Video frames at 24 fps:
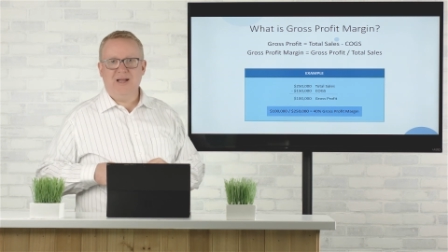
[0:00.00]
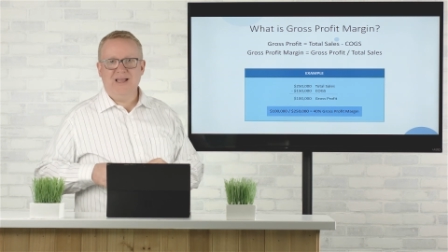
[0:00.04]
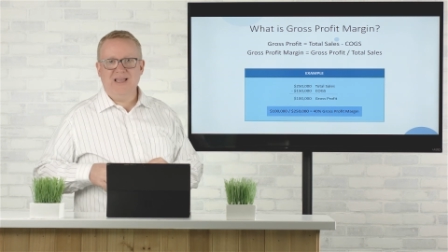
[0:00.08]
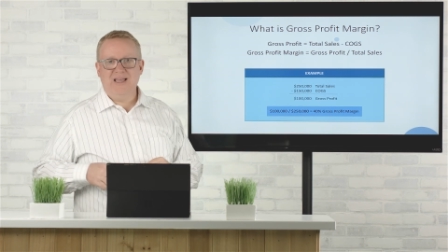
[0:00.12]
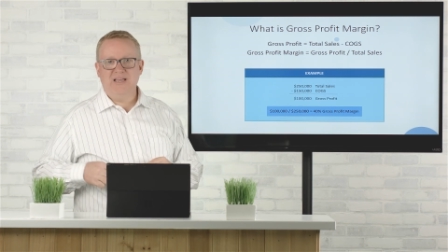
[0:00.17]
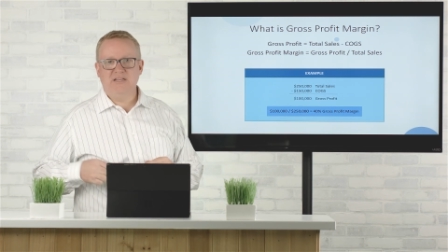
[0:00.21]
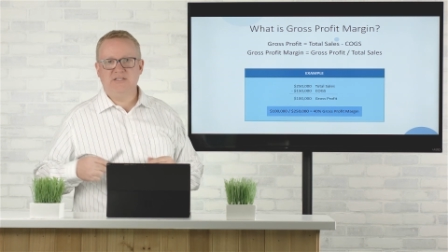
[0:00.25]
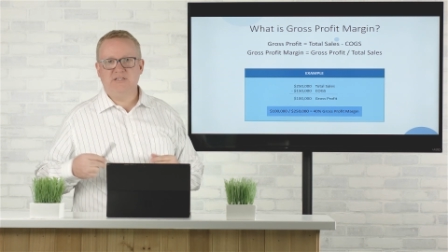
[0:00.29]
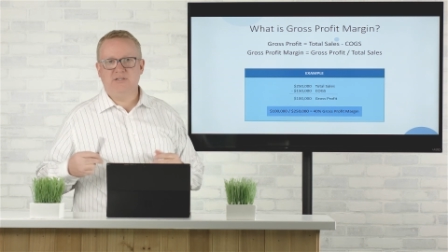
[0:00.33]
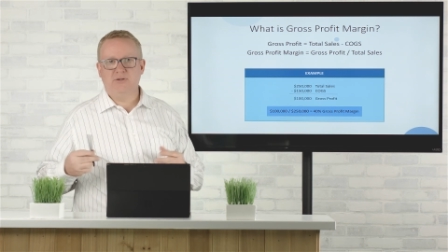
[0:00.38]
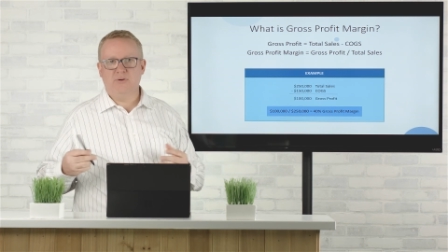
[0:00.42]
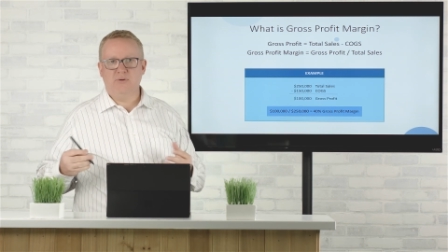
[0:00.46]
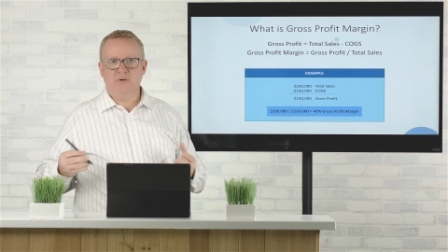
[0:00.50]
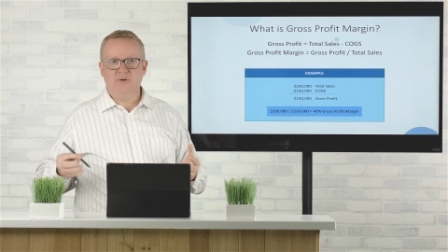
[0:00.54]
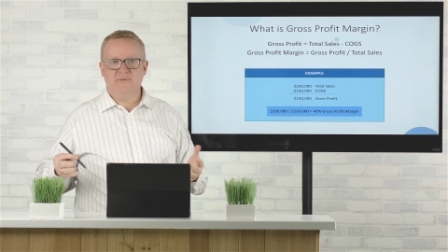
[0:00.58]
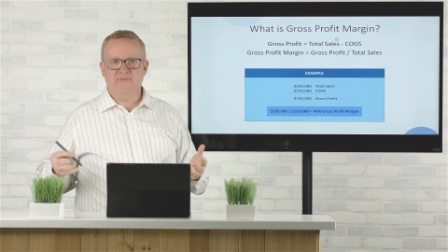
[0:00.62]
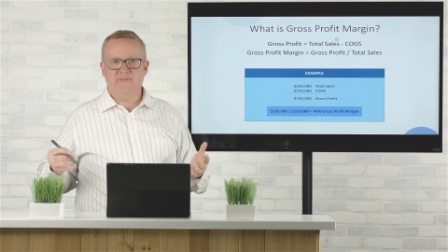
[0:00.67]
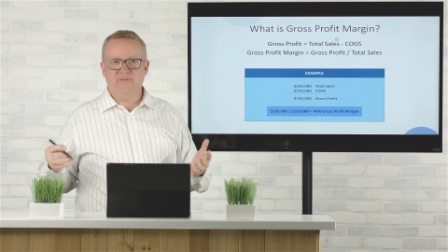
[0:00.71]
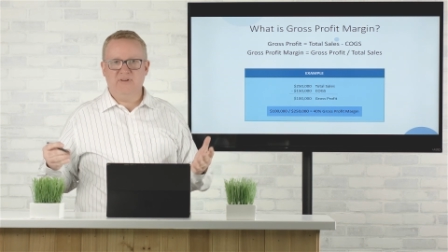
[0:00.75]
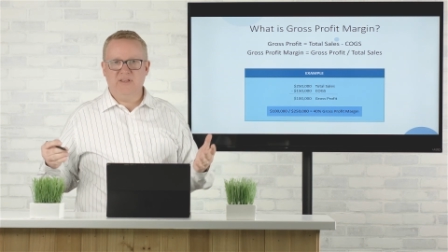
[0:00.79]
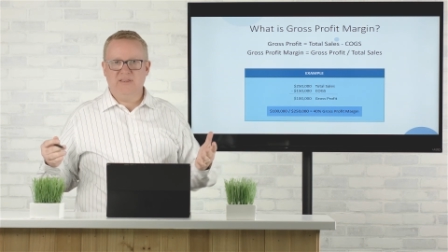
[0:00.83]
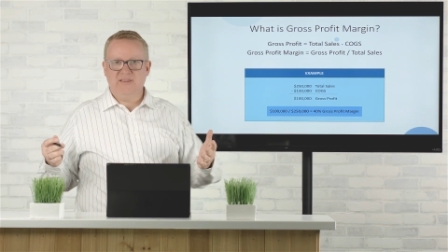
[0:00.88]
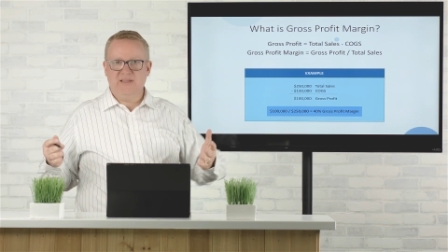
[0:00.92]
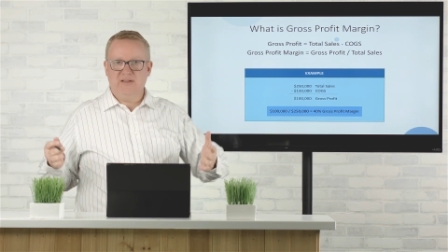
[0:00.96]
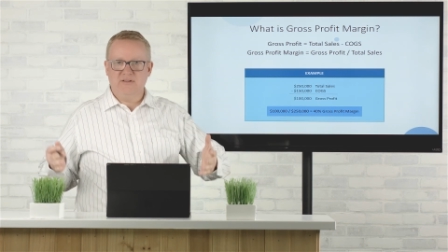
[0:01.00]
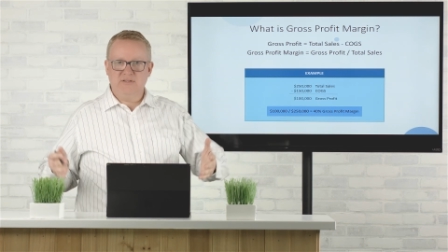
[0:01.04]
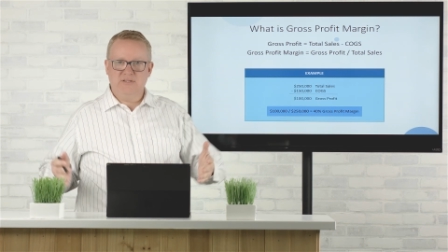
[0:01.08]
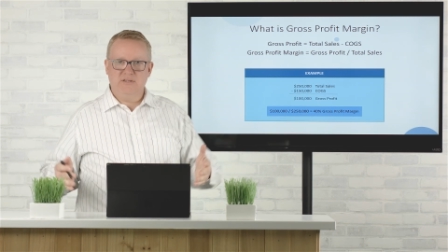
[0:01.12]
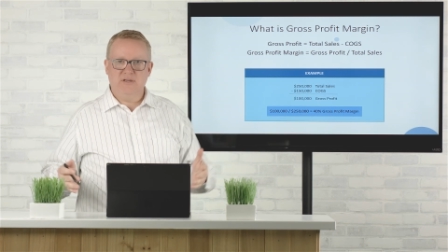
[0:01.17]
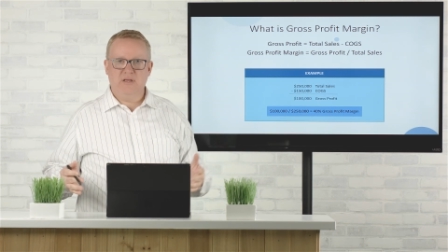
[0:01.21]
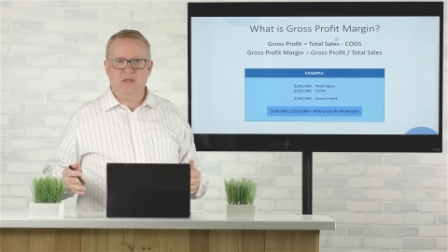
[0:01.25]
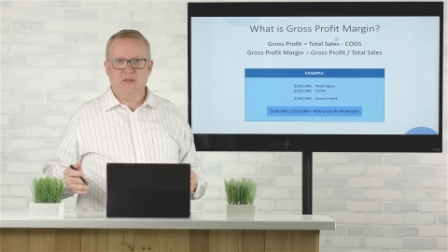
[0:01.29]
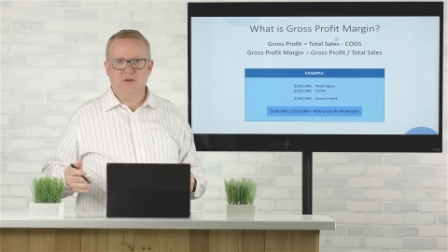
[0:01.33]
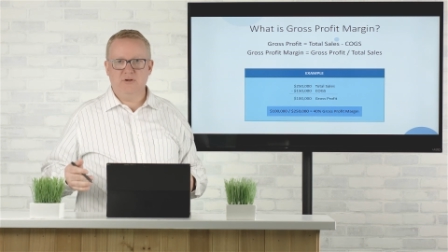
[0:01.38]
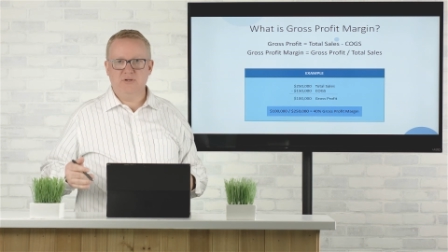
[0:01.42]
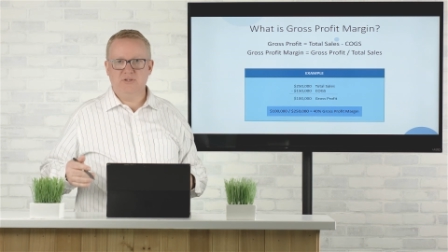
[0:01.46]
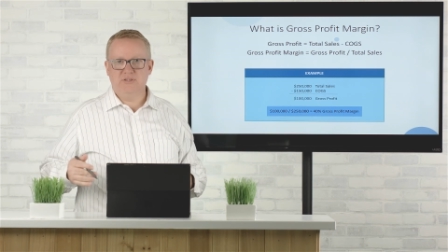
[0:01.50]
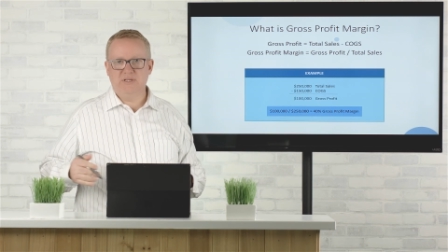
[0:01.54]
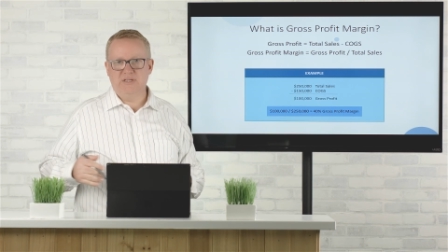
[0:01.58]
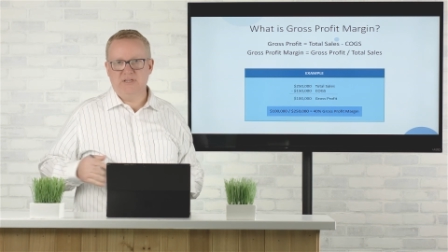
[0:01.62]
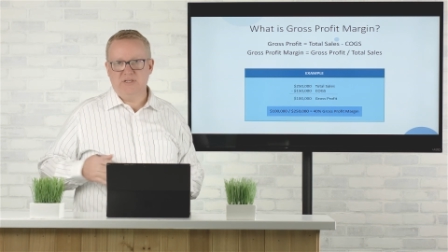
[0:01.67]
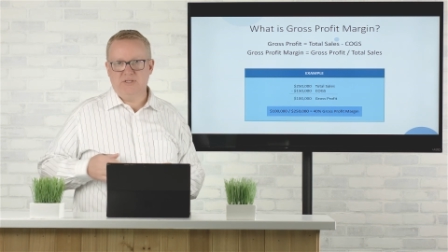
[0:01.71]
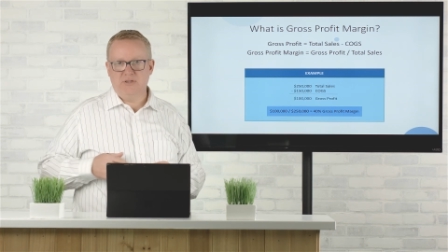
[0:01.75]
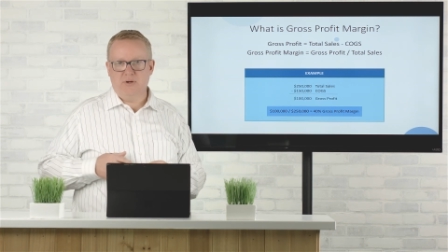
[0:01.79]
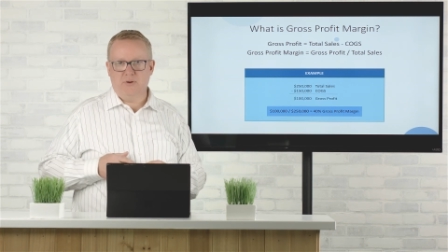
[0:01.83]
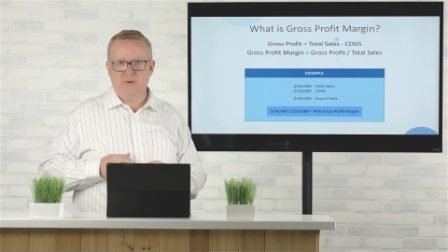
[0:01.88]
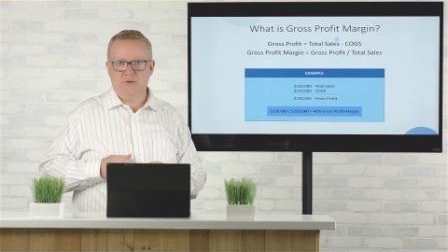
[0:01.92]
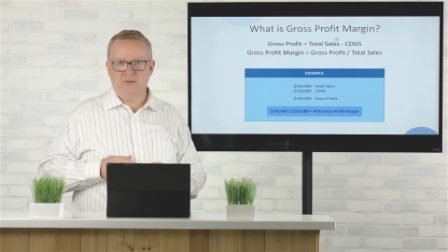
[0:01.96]
I had $250,000
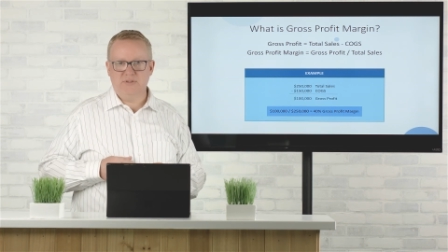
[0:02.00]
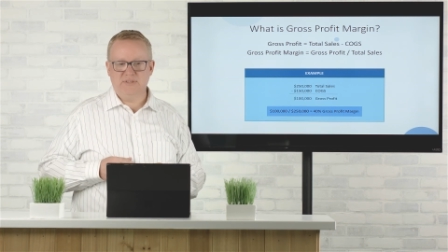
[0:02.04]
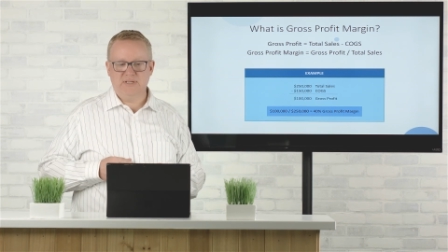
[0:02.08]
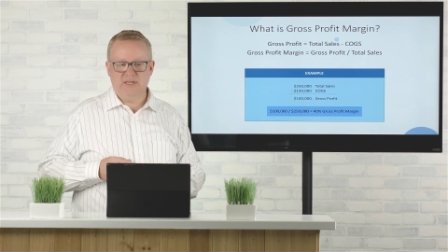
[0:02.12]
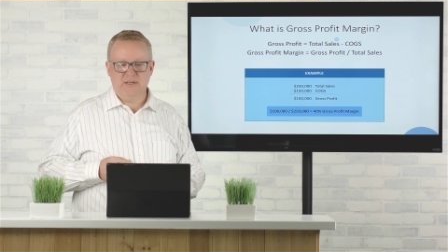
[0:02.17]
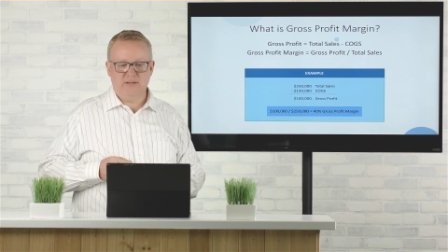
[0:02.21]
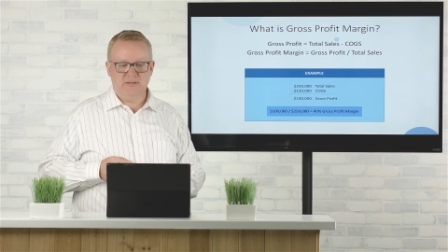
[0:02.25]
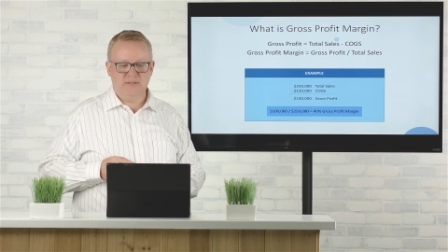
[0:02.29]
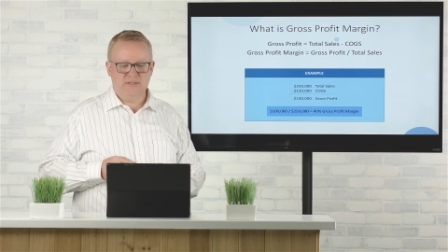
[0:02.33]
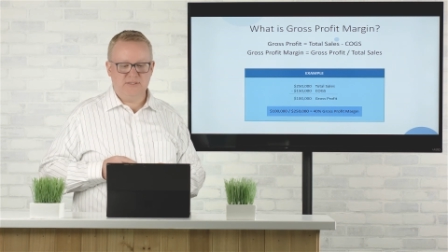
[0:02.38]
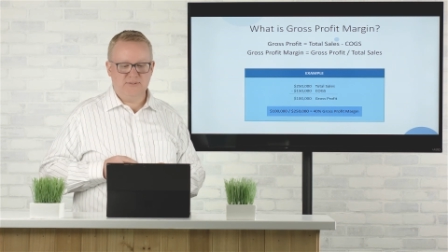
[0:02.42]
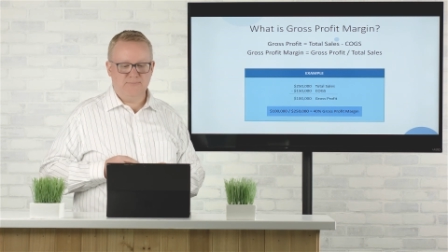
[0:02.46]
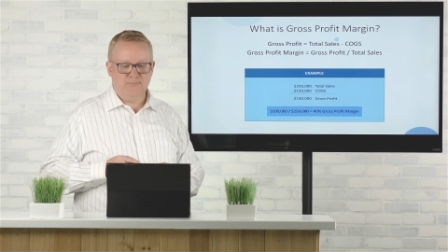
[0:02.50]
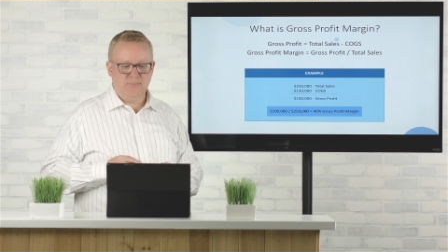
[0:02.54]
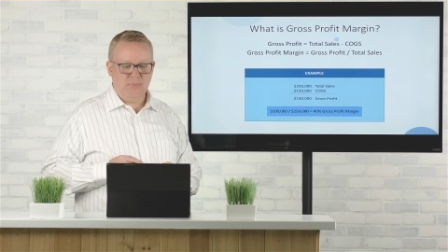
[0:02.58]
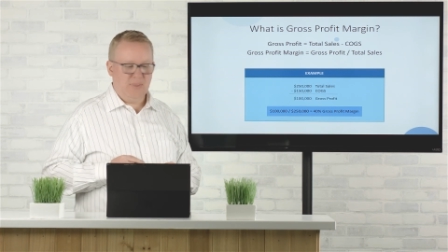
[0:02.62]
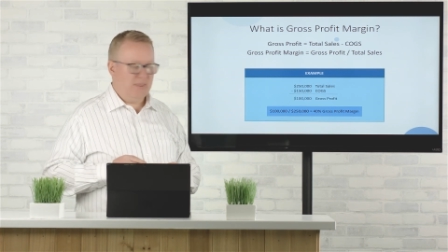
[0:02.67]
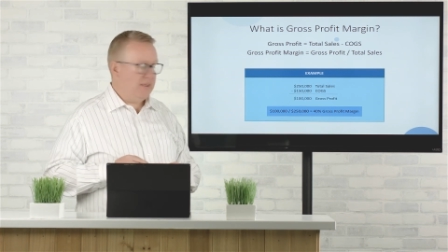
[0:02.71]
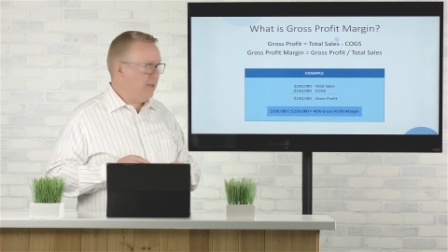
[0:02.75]
in total sales.